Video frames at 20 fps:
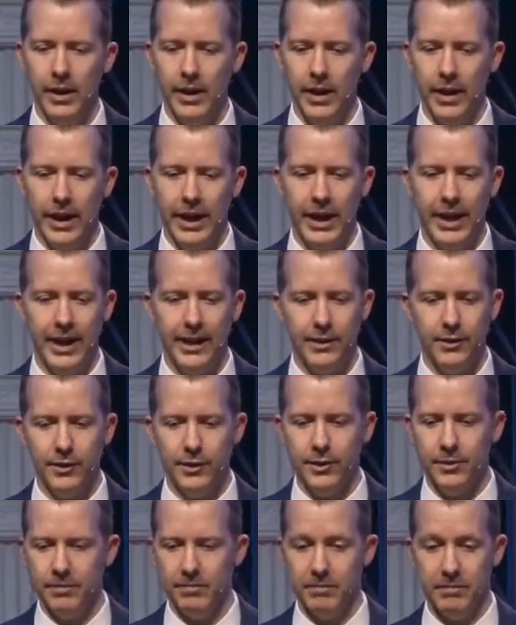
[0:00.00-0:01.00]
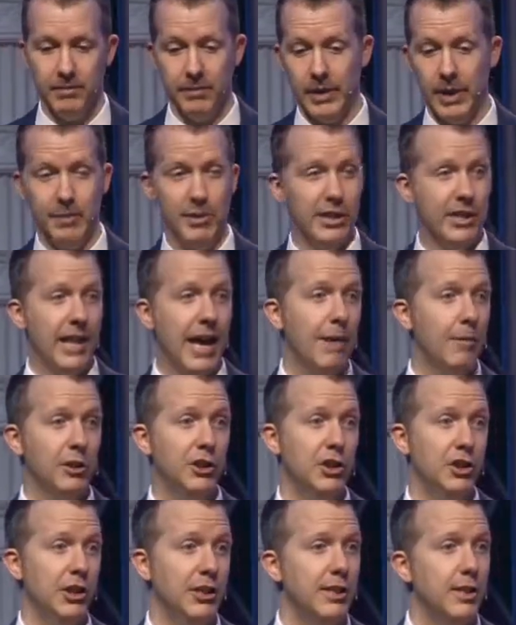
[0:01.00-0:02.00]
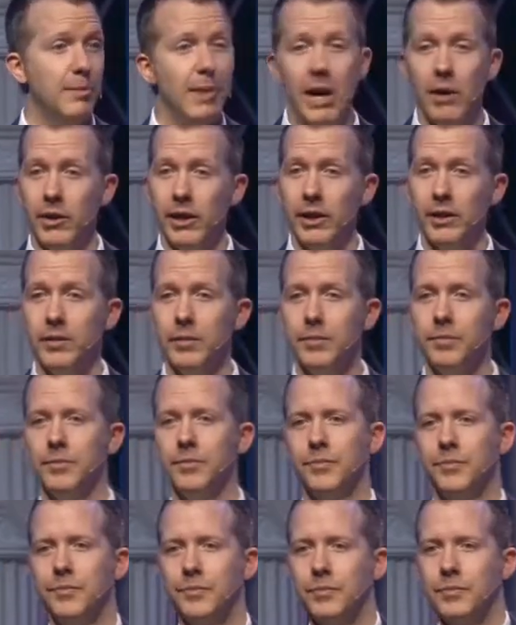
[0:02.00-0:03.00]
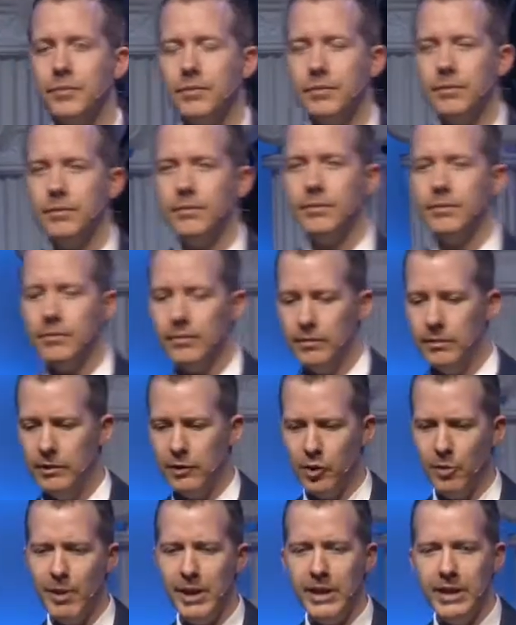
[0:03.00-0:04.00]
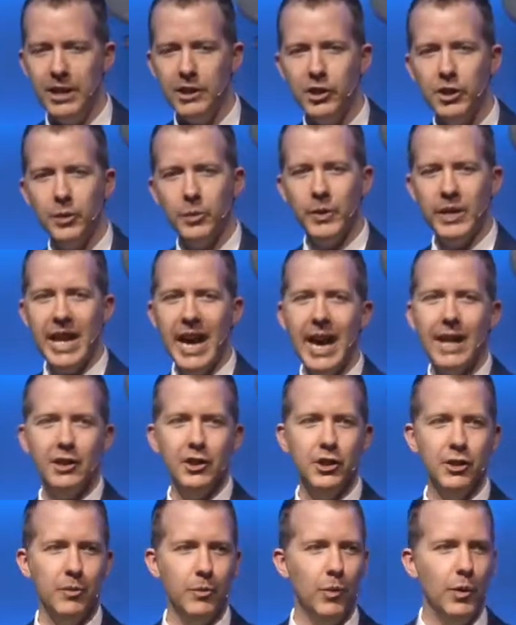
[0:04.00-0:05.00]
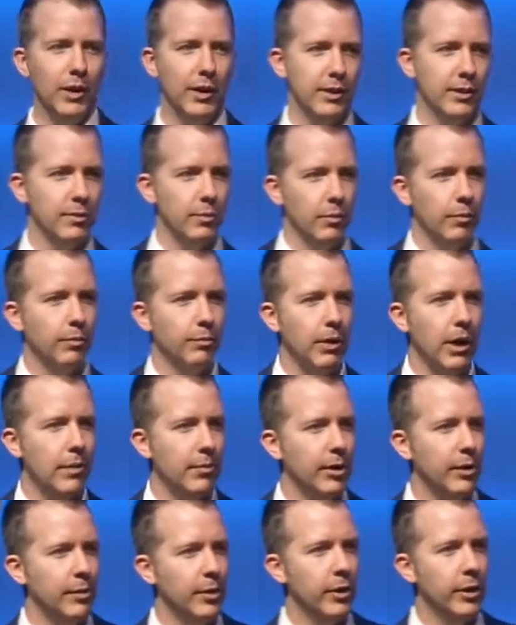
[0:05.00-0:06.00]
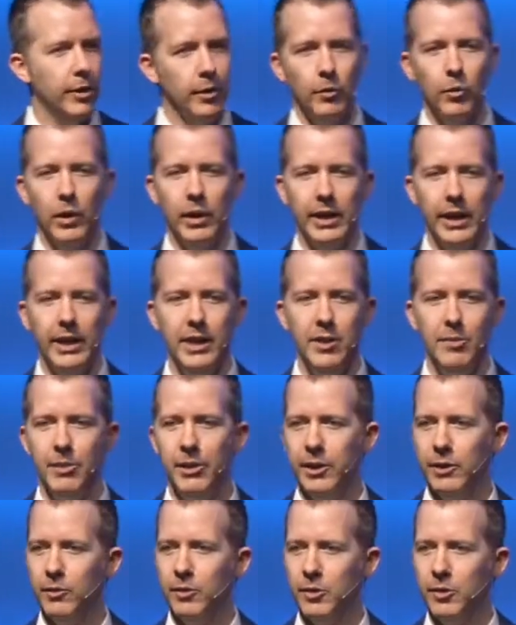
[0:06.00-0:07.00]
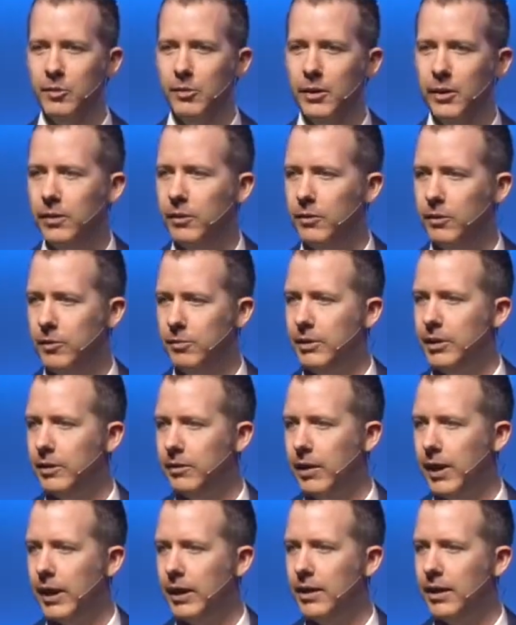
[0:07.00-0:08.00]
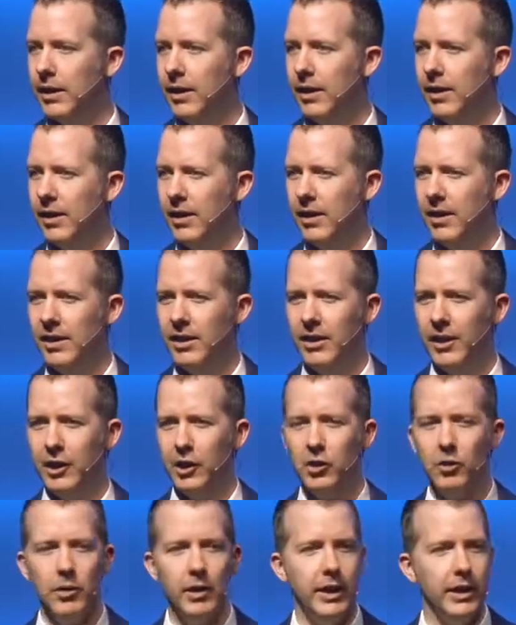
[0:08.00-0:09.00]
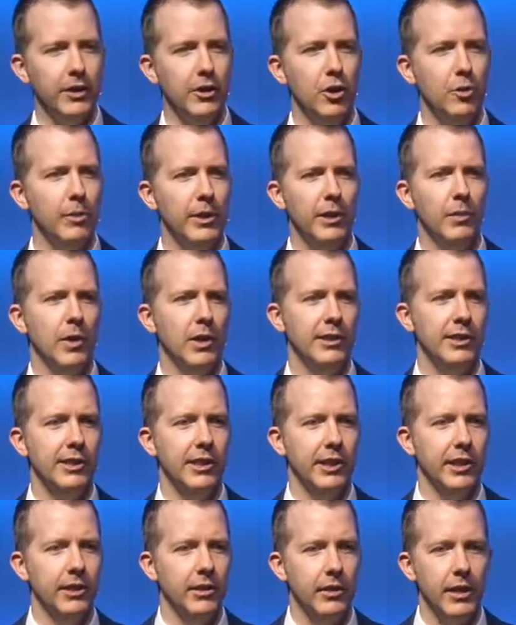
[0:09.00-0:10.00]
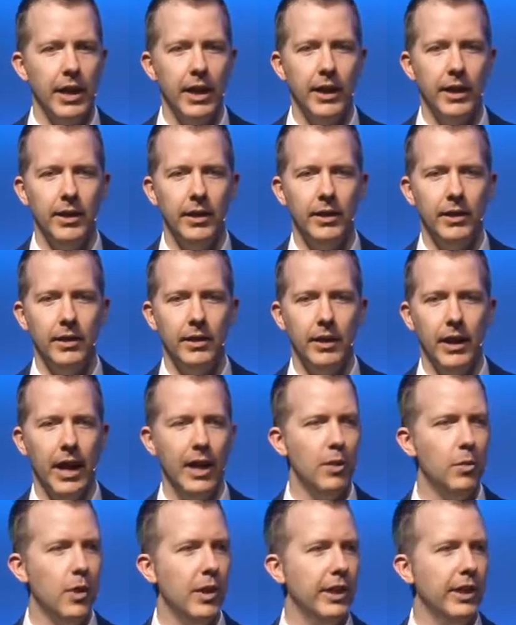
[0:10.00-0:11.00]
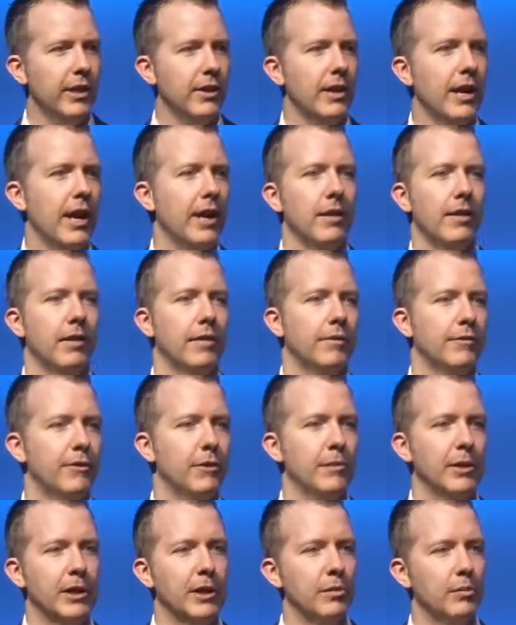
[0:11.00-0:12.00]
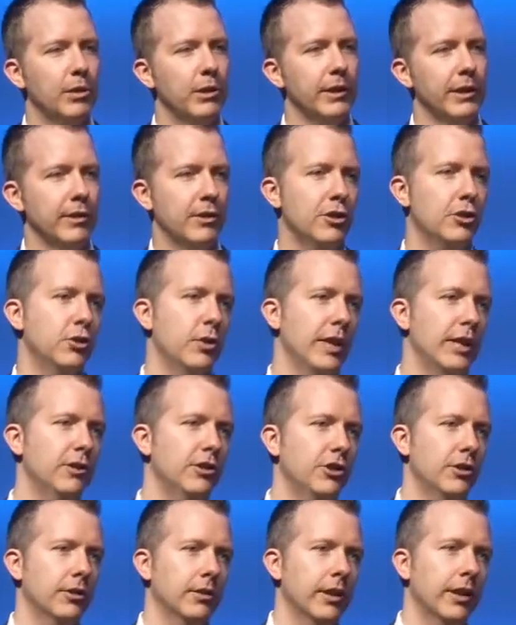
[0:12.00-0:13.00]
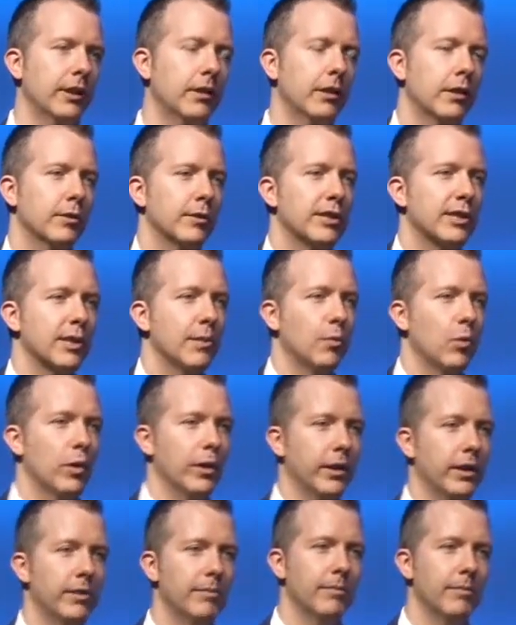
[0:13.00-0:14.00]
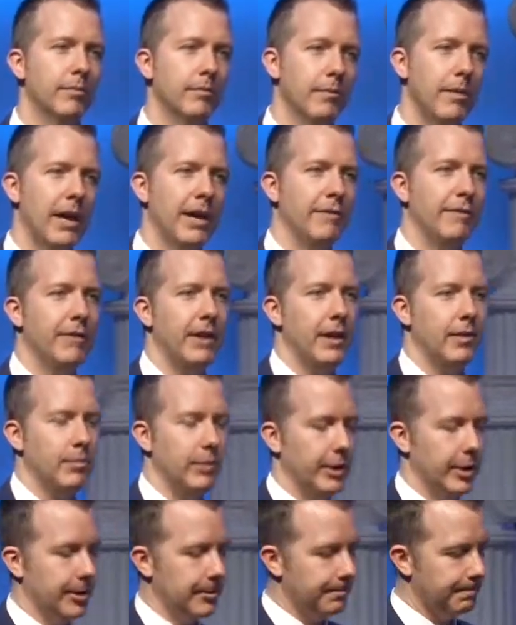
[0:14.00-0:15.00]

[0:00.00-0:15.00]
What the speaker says: And, that was just about it. So my initial reaction was probably what anybody would be, right? Like, crud, nobody wants to hear that. I don't want to hear that from a complete stranger, let alone someone in my family.